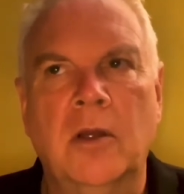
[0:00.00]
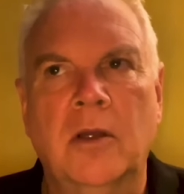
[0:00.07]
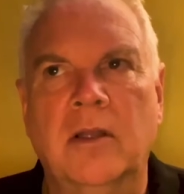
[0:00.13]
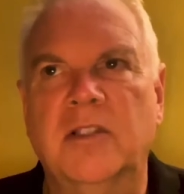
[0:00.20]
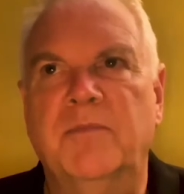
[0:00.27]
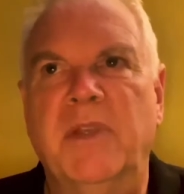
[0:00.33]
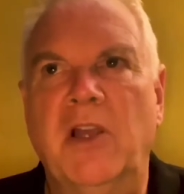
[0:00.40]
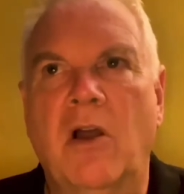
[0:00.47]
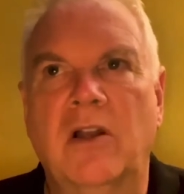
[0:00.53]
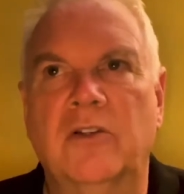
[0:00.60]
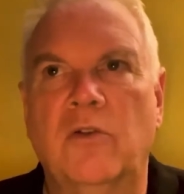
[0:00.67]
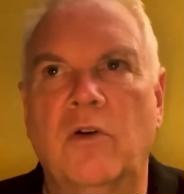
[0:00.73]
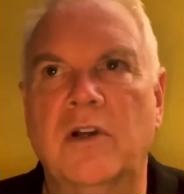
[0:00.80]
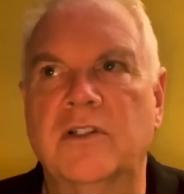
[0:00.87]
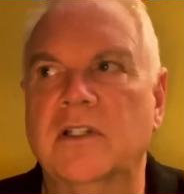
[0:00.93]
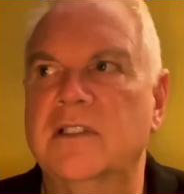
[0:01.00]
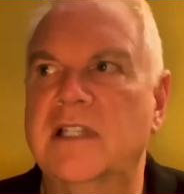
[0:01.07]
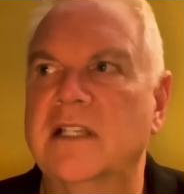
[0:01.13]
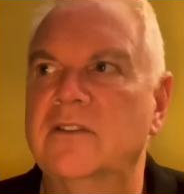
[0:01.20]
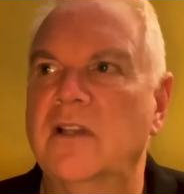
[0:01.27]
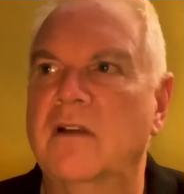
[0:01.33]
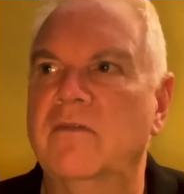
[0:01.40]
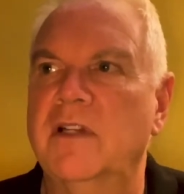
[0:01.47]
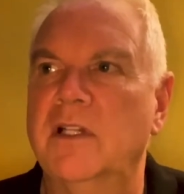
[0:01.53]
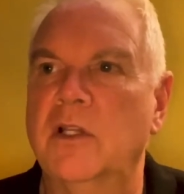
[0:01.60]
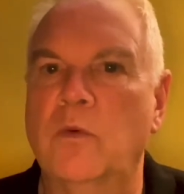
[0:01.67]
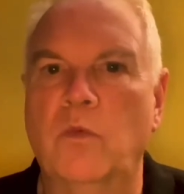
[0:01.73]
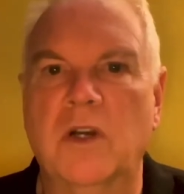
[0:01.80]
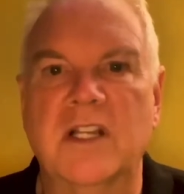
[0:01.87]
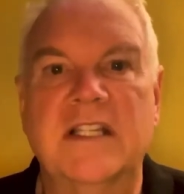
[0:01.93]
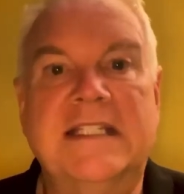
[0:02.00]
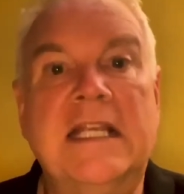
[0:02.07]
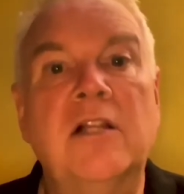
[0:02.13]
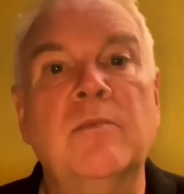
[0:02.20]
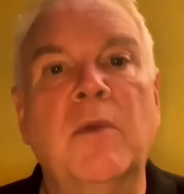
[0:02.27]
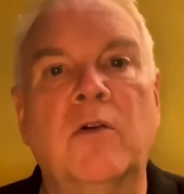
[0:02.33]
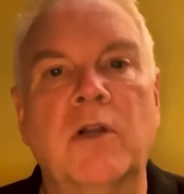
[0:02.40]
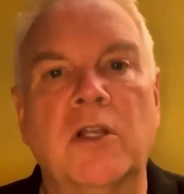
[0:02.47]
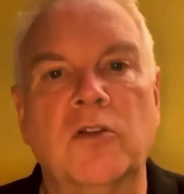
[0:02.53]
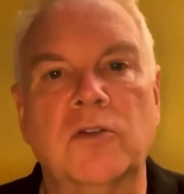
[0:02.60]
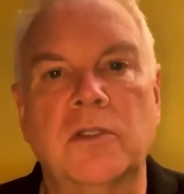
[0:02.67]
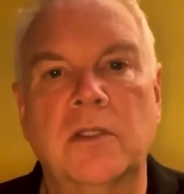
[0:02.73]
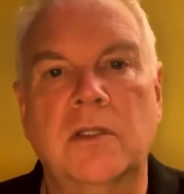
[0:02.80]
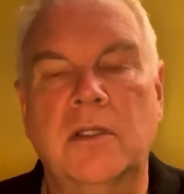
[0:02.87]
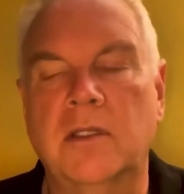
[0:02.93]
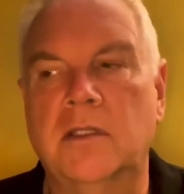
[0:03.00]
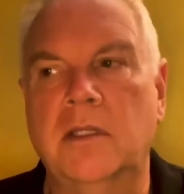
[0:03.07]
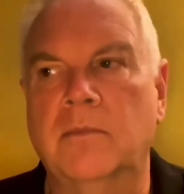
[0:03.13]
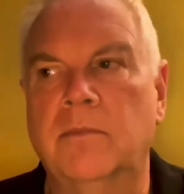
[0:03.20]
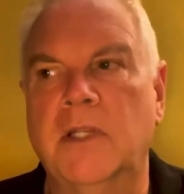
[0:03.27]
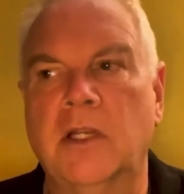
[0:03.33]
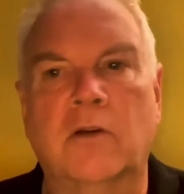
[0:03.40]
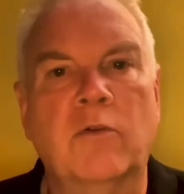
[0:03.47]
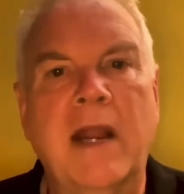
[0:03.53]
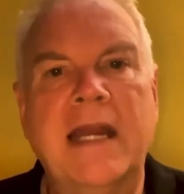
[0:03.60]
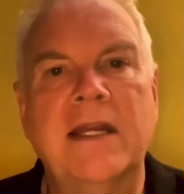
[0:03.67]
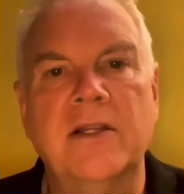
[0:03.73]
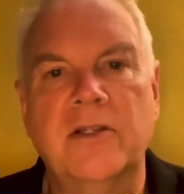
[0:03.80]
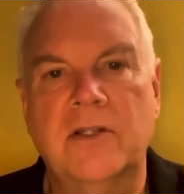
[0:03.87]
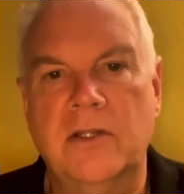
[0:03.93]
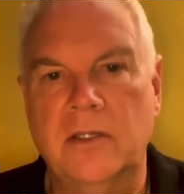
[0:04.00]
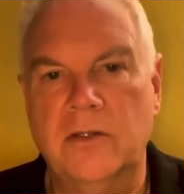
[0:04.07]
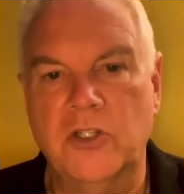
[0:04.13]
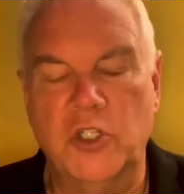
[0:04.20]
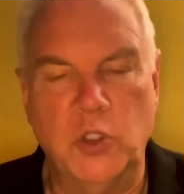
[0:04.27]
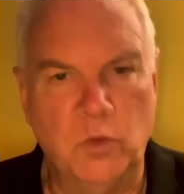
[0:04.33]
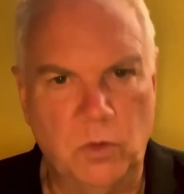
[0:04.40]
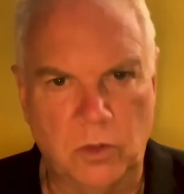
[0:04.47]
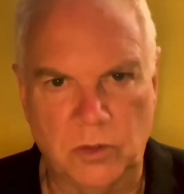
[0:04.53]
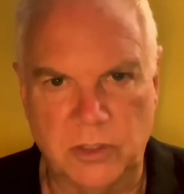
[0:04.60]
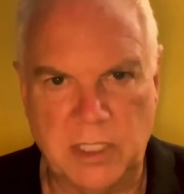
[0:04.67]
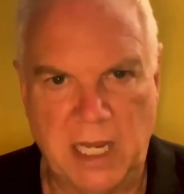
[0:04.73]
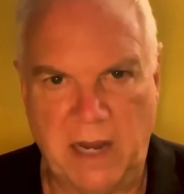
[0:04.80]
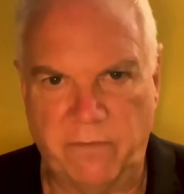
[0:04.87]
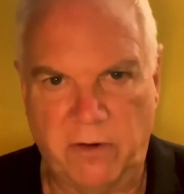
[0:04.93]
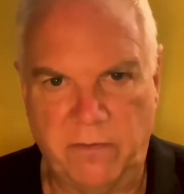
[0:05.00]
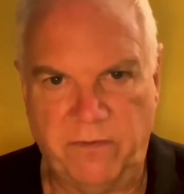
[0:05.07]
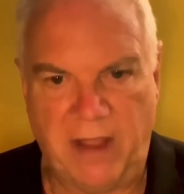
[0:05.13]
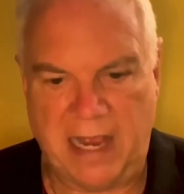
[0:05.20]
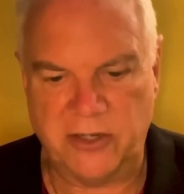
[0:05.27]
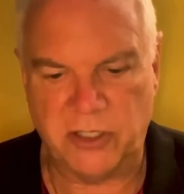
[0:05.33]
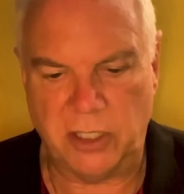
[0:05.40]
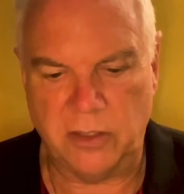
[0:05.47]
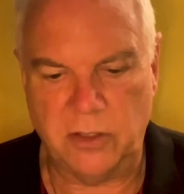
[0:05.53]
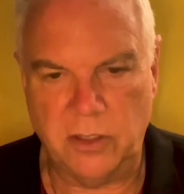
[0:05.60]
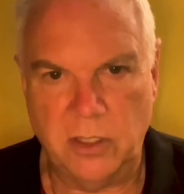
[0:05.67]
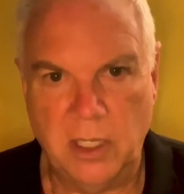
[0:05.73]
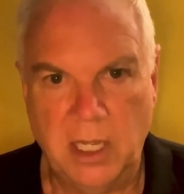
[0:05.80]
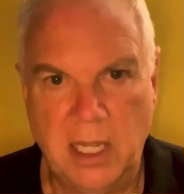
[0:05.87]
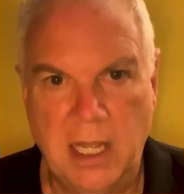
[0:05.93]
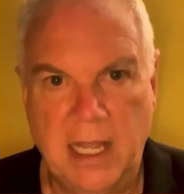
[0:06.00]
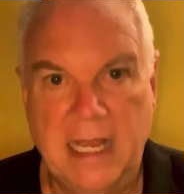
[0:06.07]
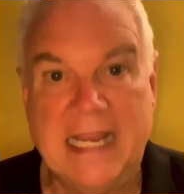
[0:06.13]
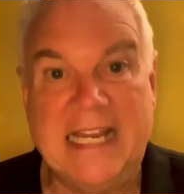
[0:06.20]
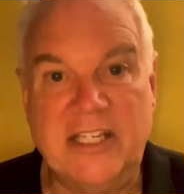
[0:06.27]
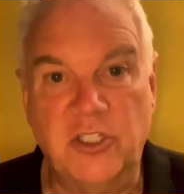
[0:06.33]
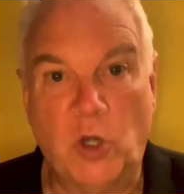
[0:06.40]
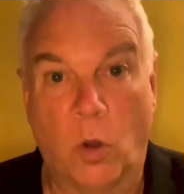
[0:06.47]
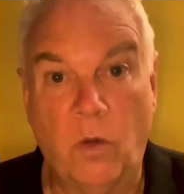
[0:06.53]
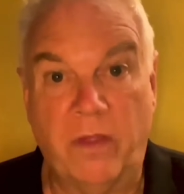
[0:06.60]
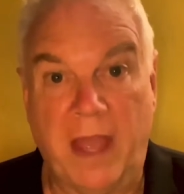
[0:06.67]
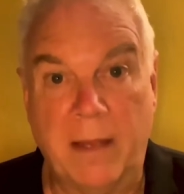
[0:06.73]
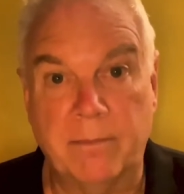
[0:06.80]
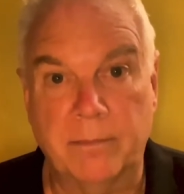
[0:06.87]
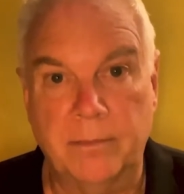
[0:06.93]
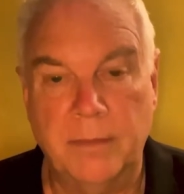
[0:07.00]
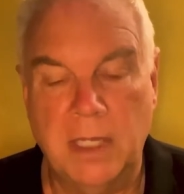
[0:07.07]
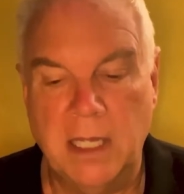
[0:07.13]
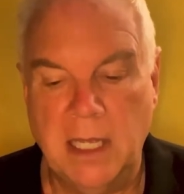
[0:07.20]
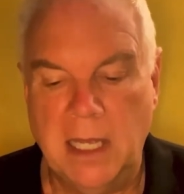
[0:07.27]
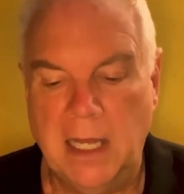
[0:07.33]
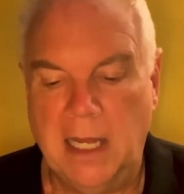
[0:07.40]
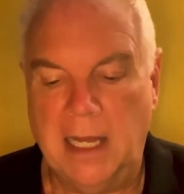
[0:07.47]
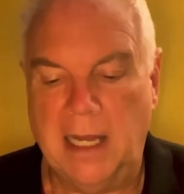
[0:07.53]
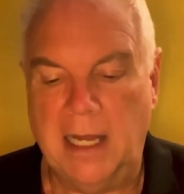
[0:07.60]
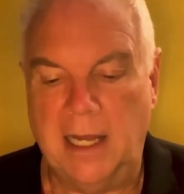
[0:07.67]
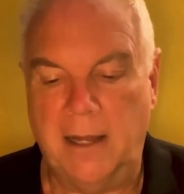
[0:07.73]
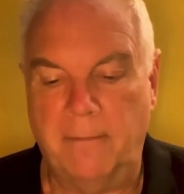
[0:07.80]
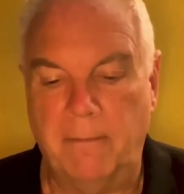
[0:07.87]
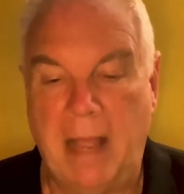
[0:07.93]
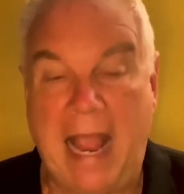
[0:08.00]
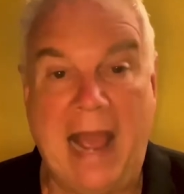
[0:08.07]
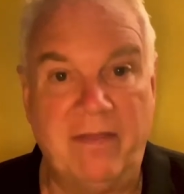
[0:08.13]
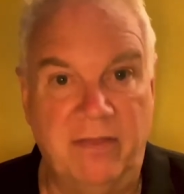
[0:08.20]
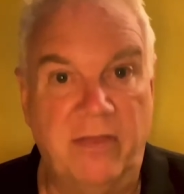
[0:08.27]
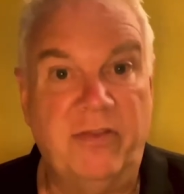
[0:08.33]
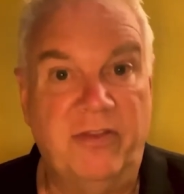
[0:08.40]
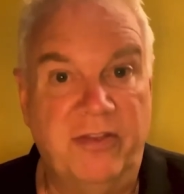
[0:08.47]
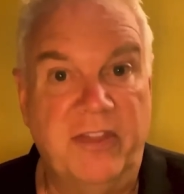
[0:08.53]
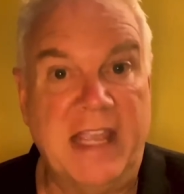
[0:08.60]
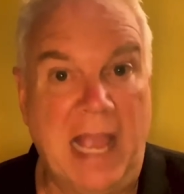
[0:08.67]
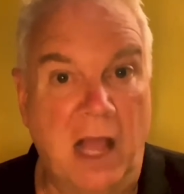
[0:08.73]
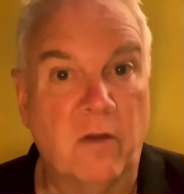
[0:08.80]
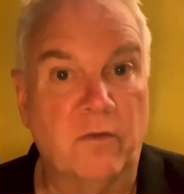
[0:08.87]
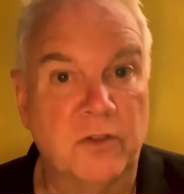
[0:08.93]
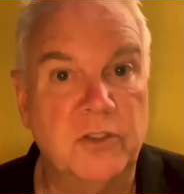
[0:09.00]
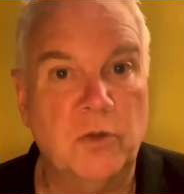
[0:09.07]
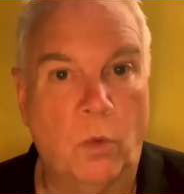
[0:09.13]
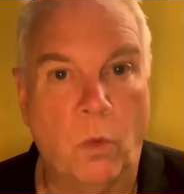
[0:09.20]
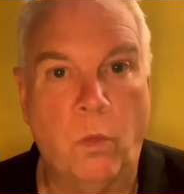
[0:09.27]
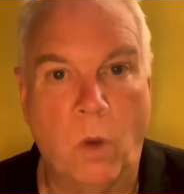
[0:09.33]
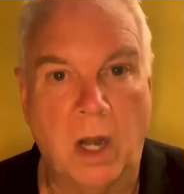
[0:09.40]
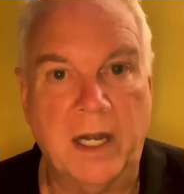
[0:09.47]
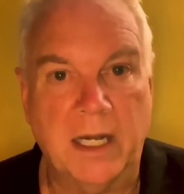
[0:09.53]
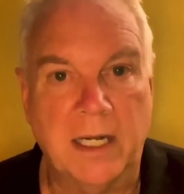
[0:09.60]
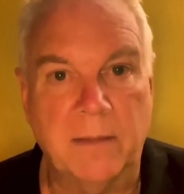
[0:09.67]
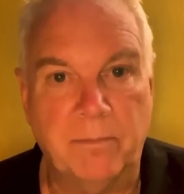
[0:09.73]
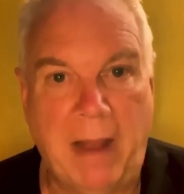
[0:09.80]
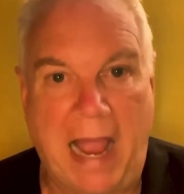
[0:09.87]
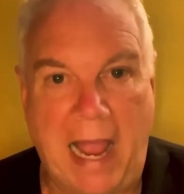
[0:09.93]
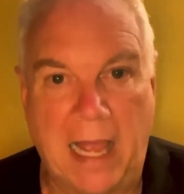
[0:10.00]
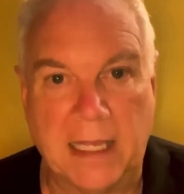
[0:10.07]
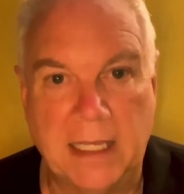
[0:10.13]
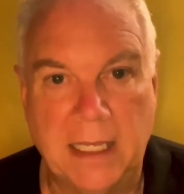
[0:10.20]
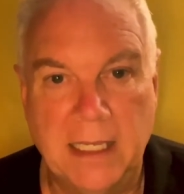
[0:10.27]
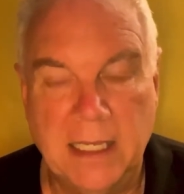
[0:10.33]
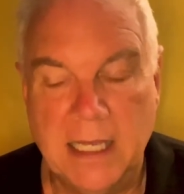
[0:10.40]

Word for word: it's beyond gorgeous, that's not really a word, Silmarils, the greatest jewels ever fashioned. He stole them, and the elves wanted it back.